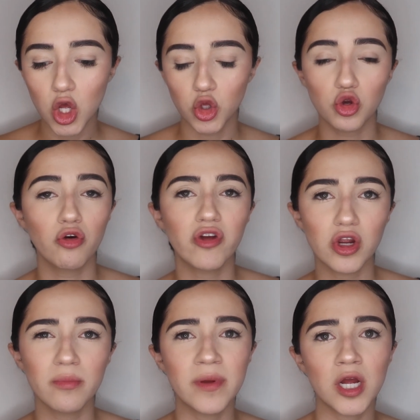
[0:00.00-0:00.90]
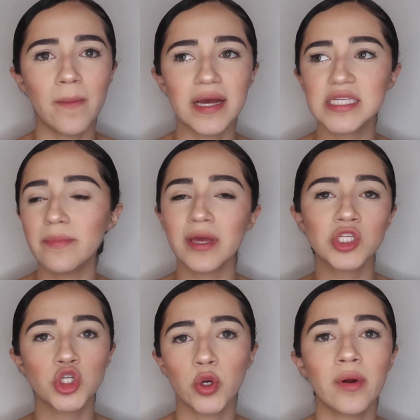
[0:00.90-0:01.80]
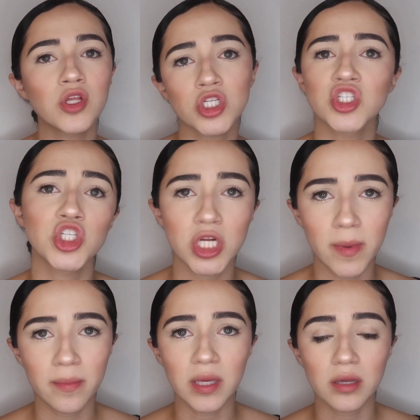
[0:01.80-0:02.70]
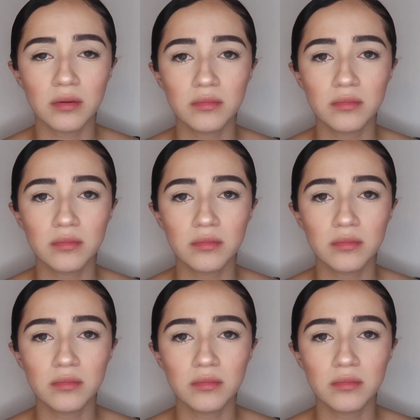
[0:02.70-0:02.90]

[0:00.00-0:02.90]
you're over here being on my side, but you're turning around and talking shit about me.